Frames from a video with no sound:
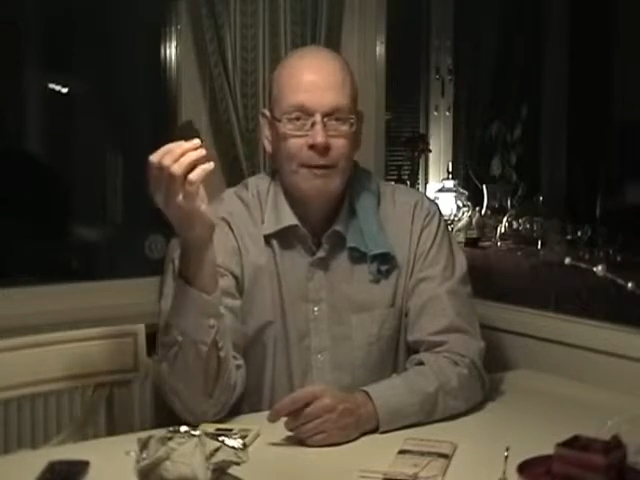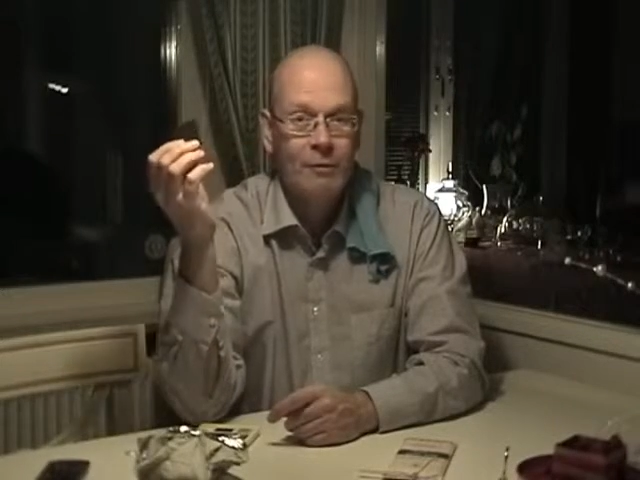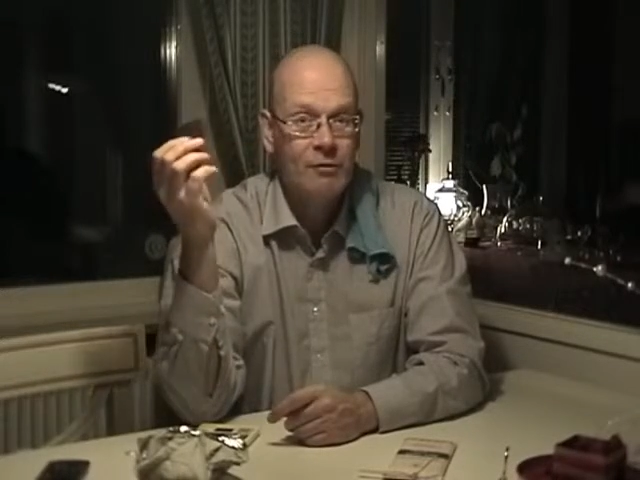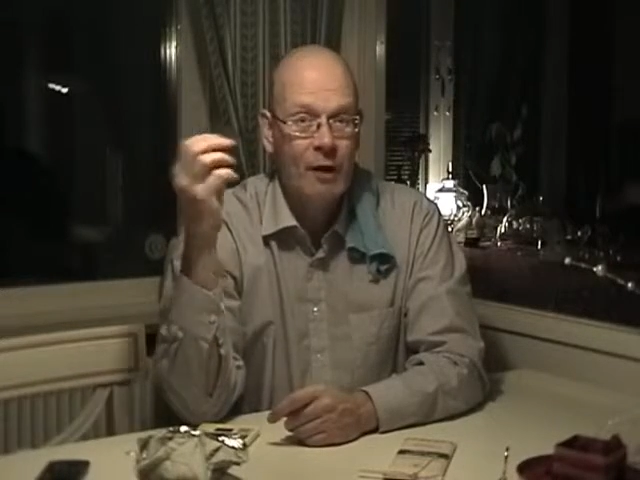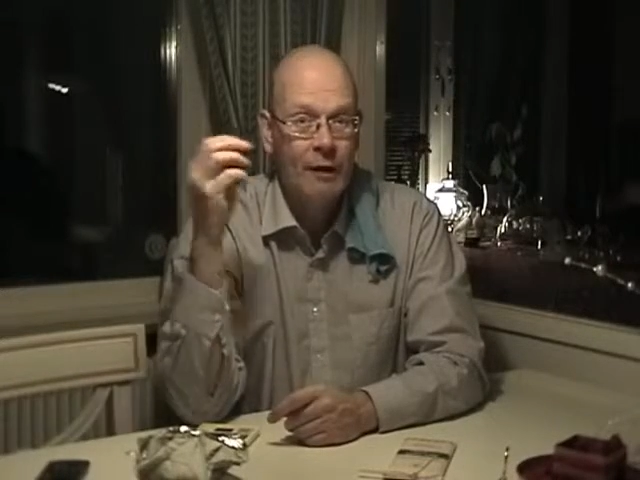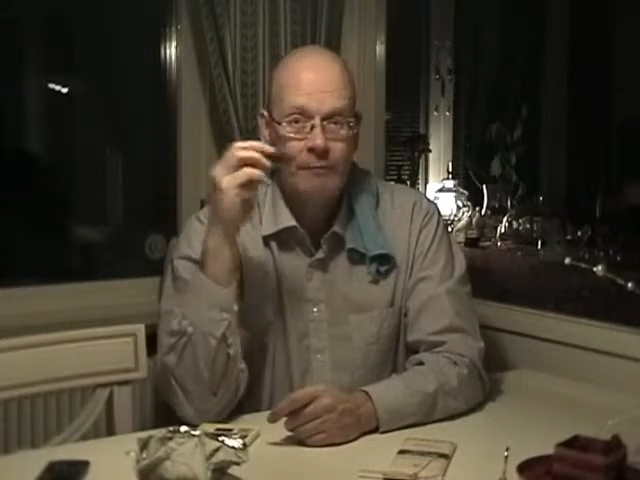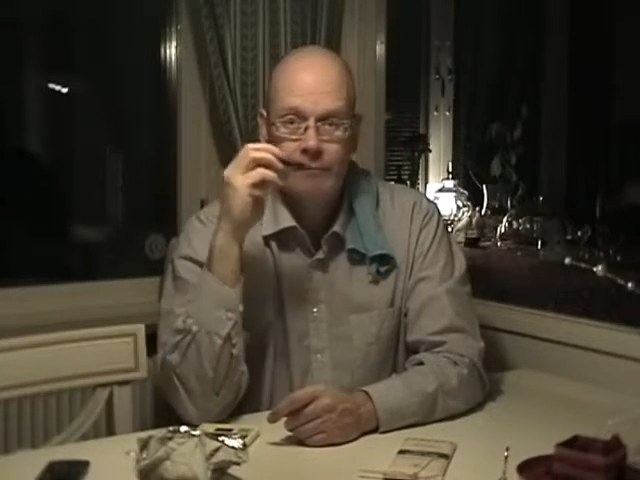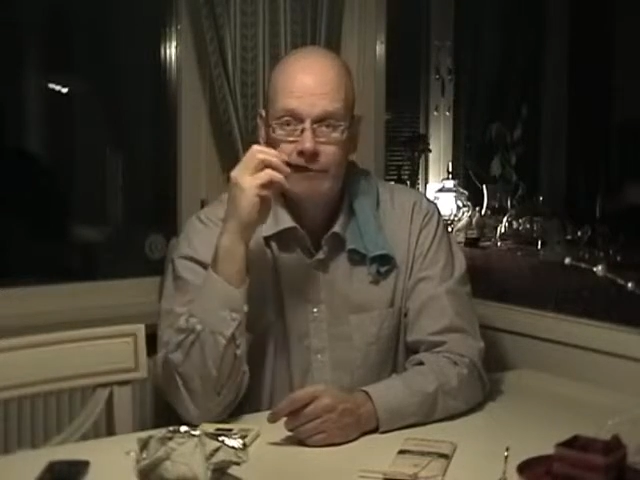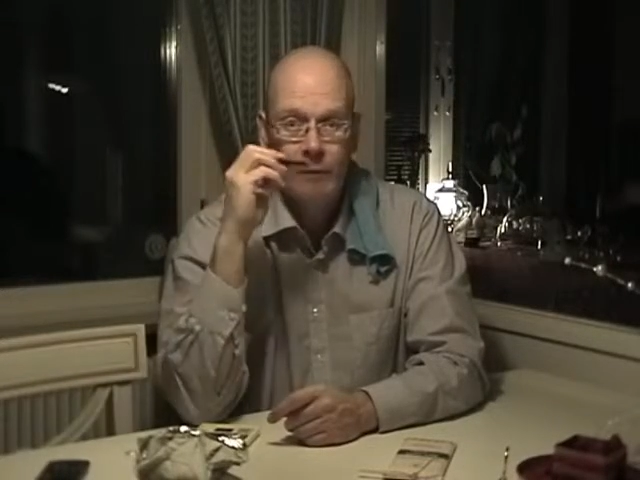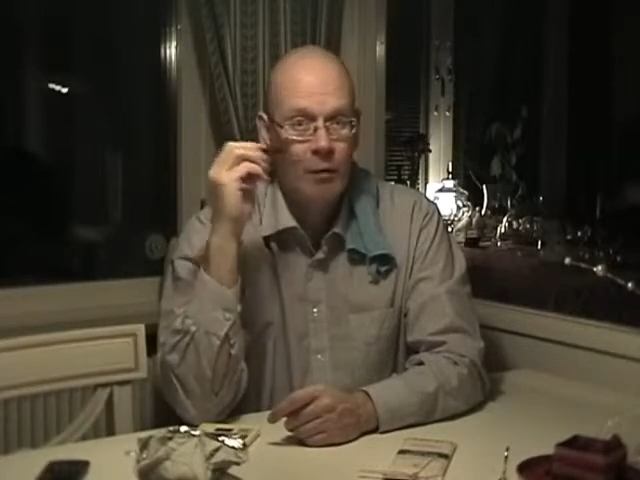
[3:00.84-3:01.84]
Paper dry,
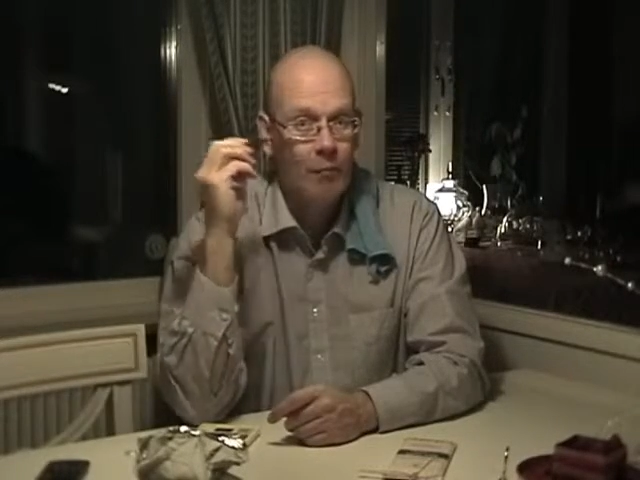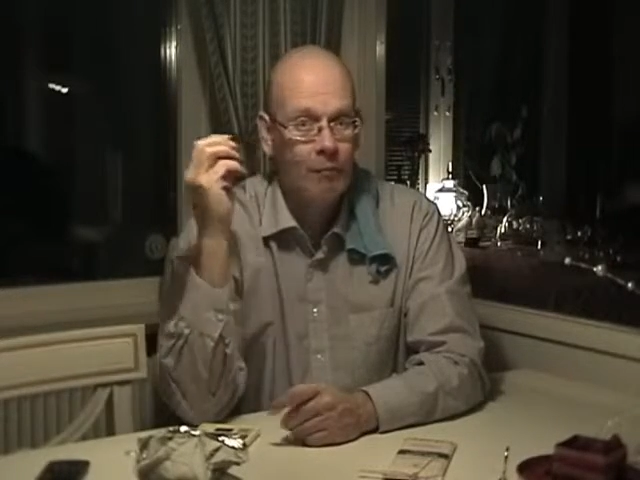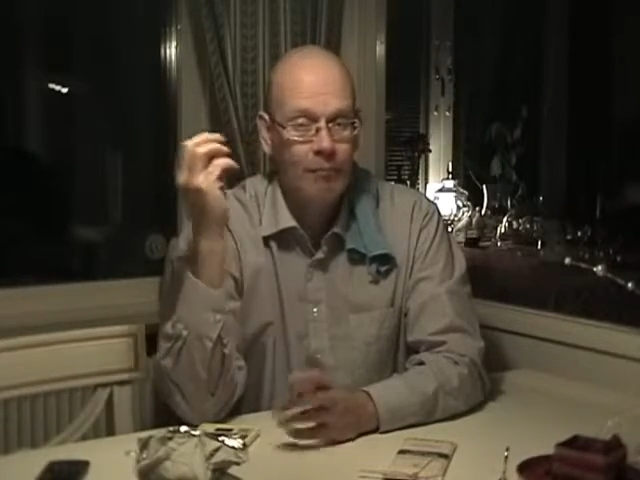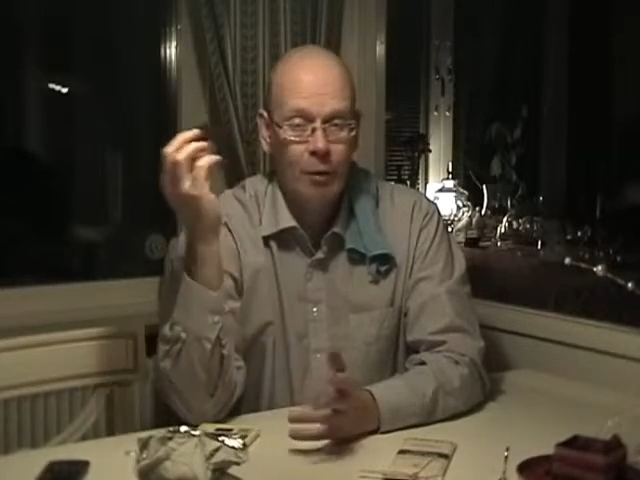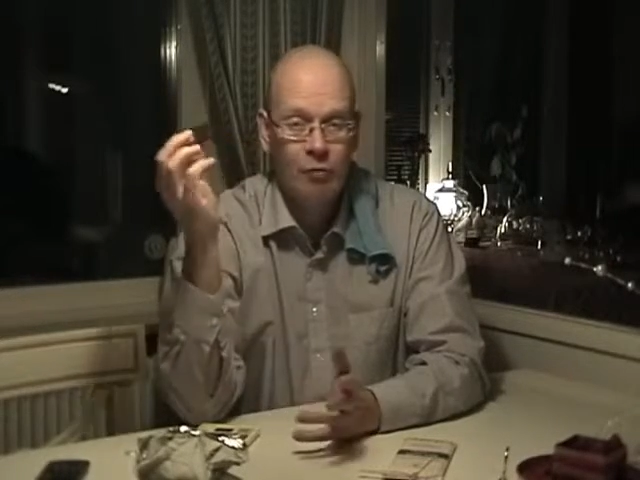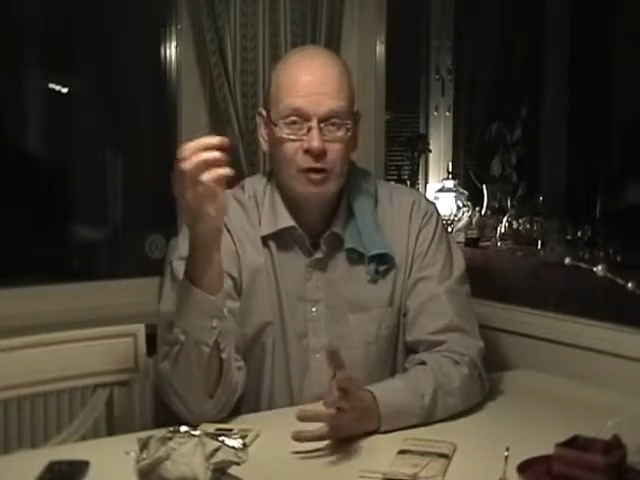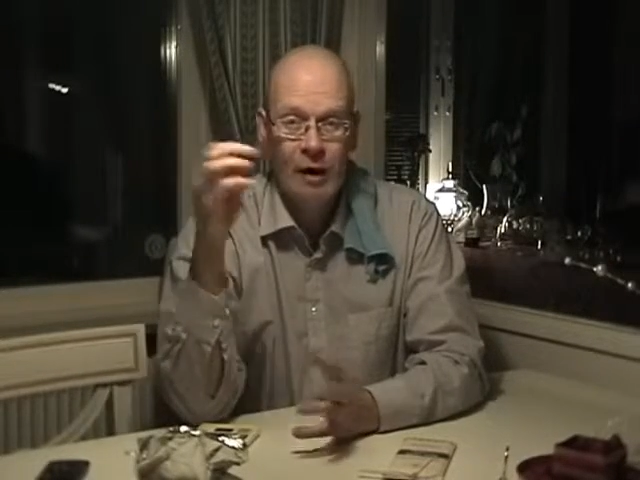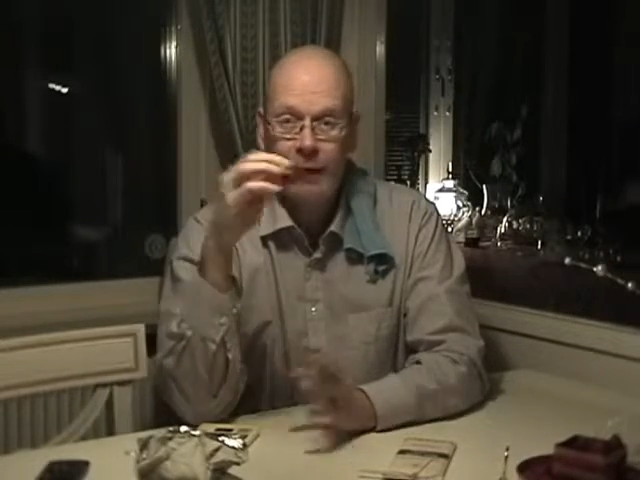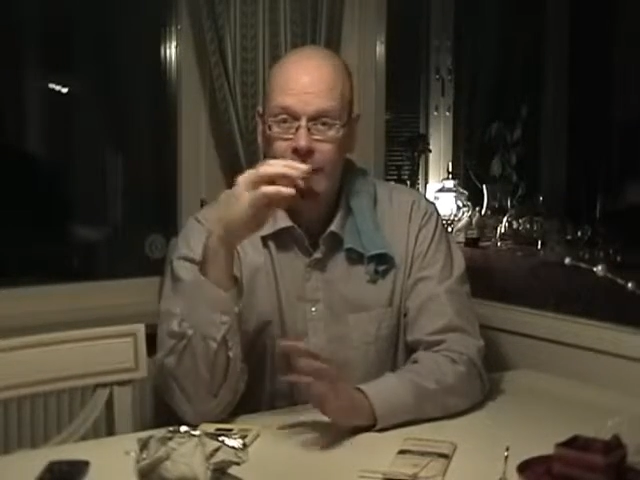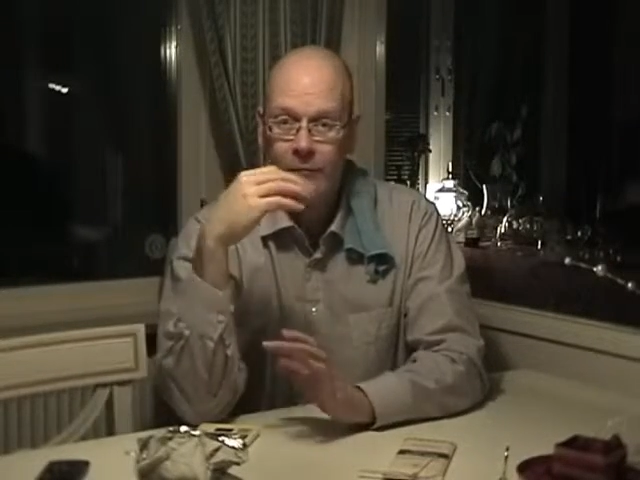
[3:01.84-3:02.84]
bone
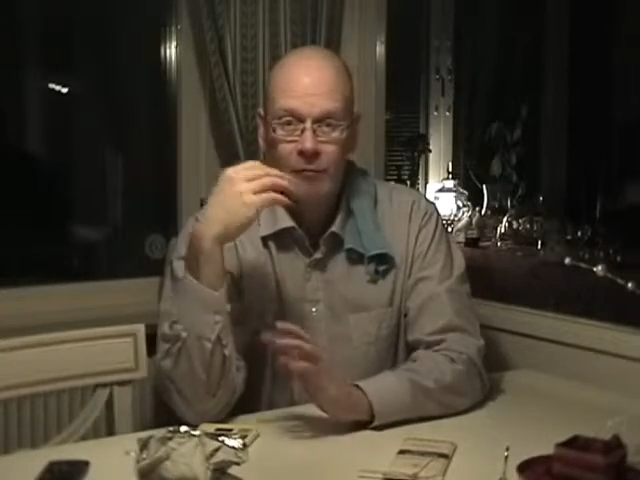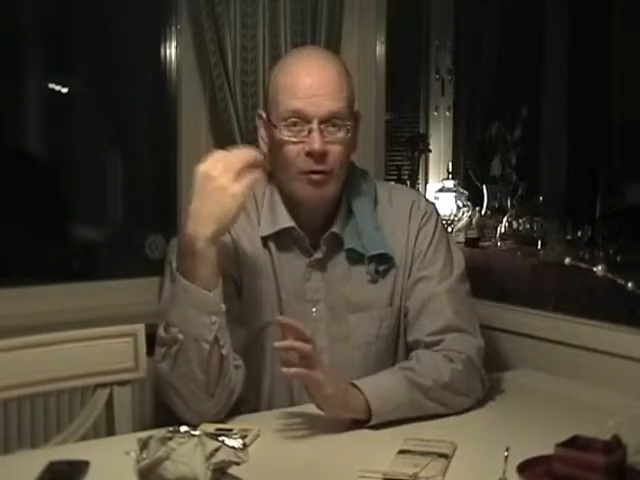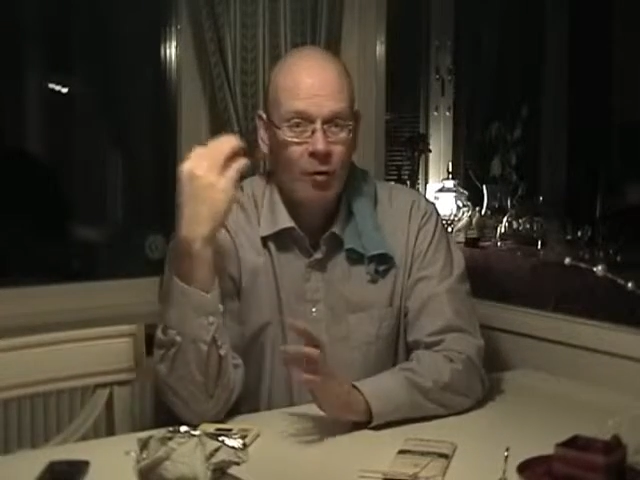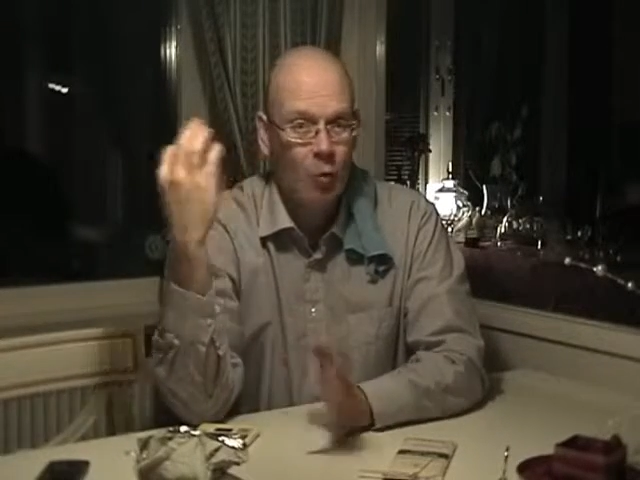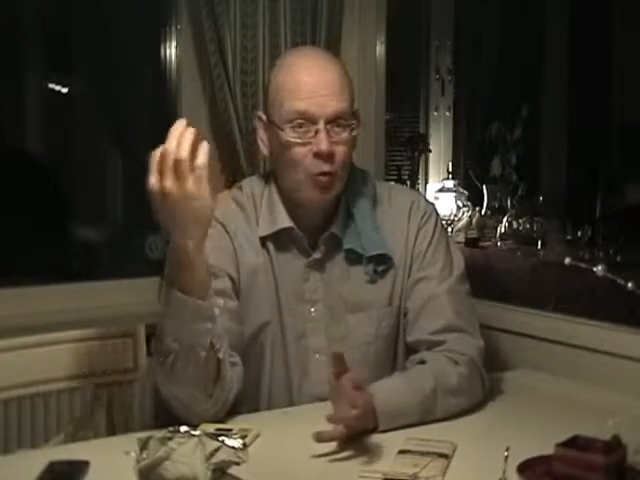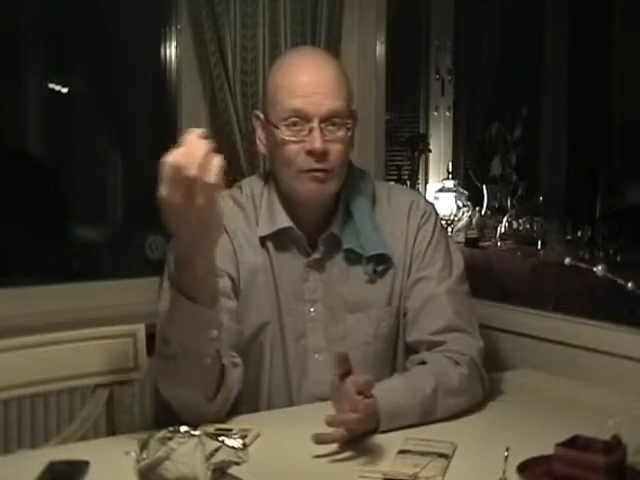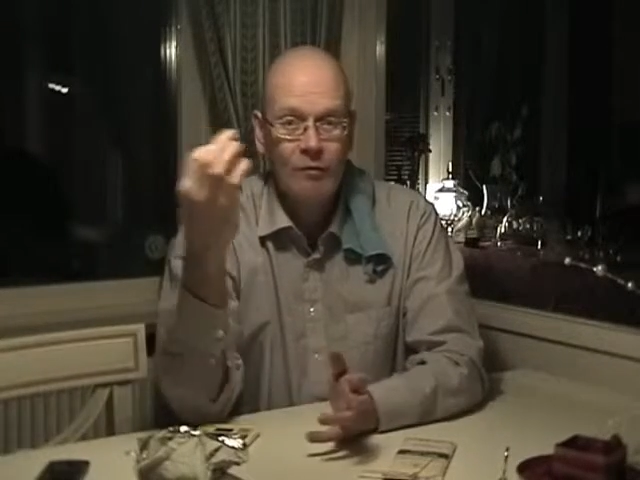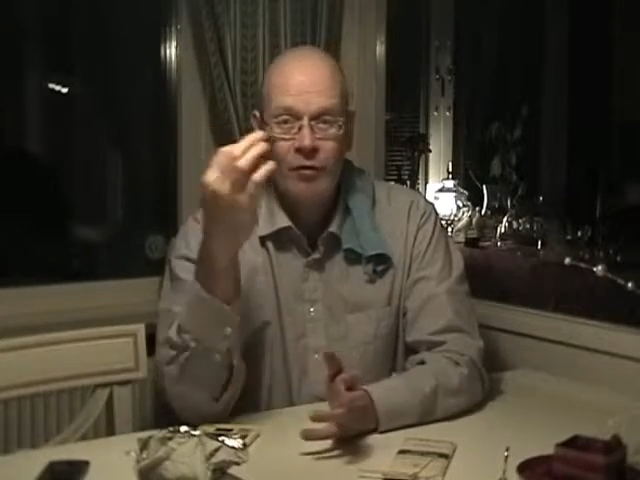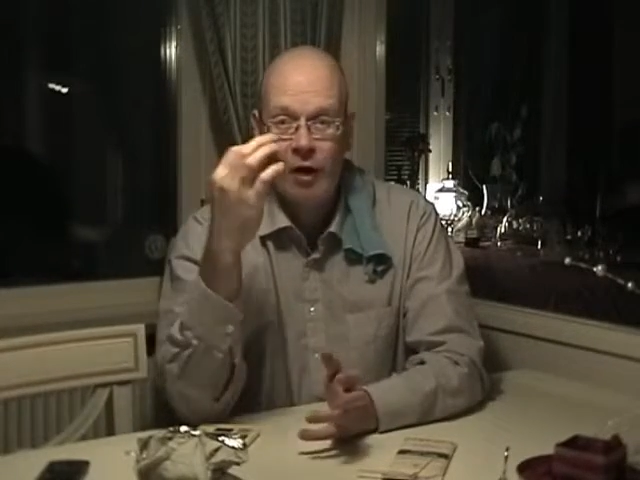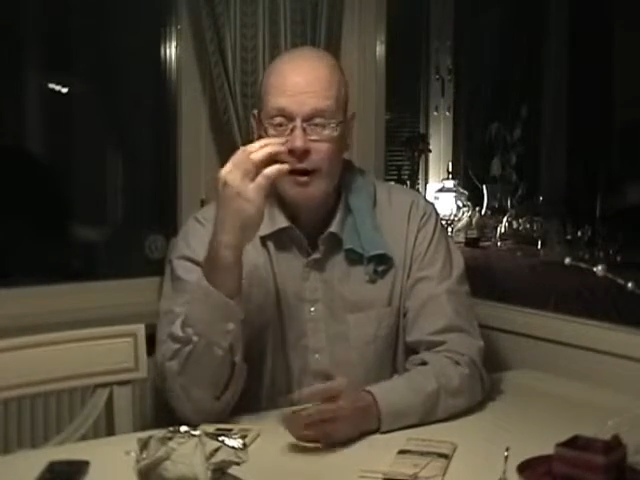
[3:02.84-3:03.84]
dry,
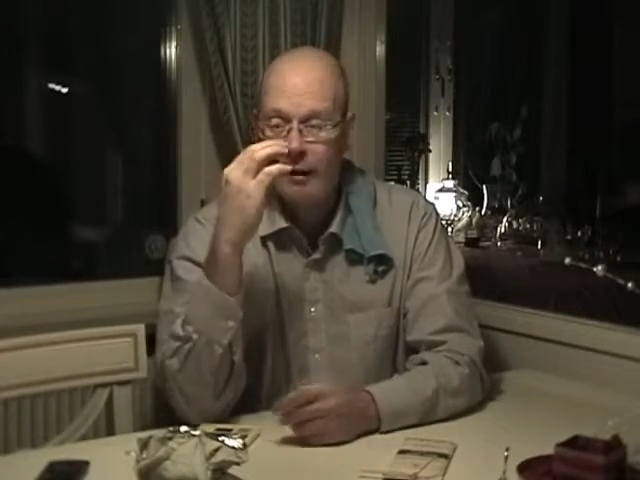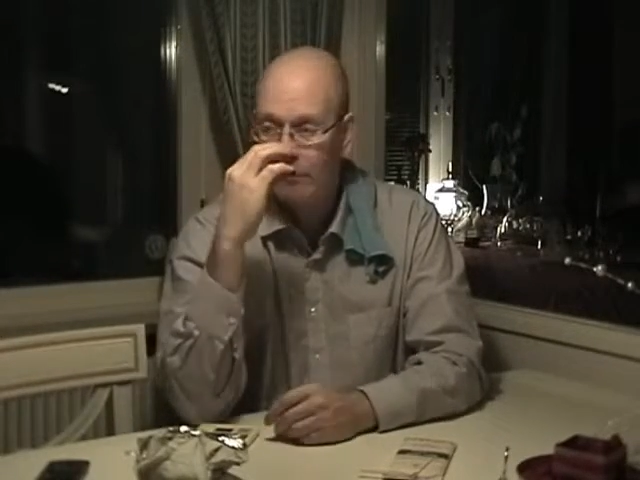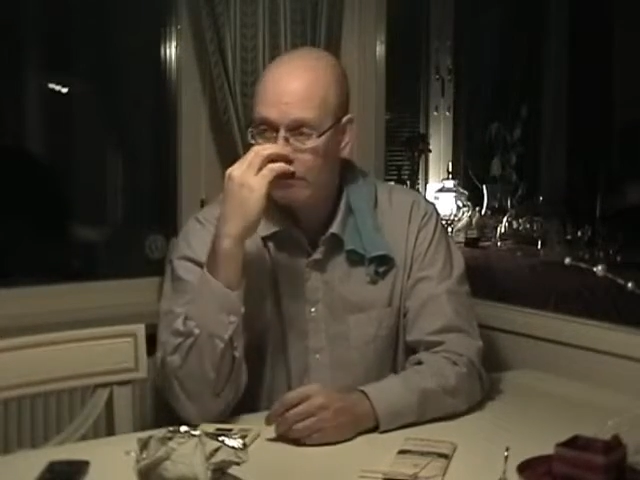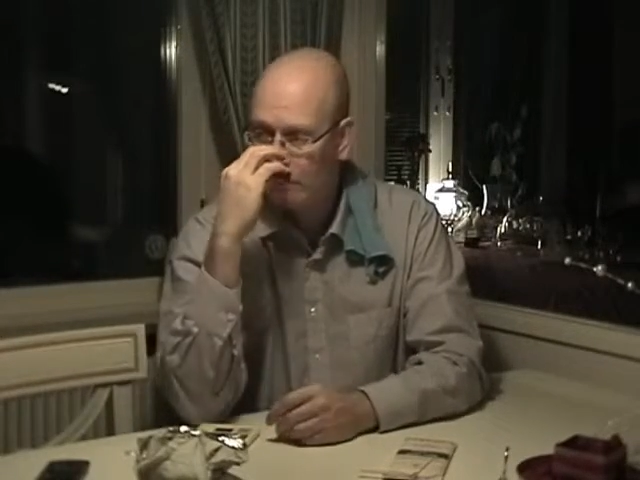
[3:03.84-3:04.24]
wooden dry,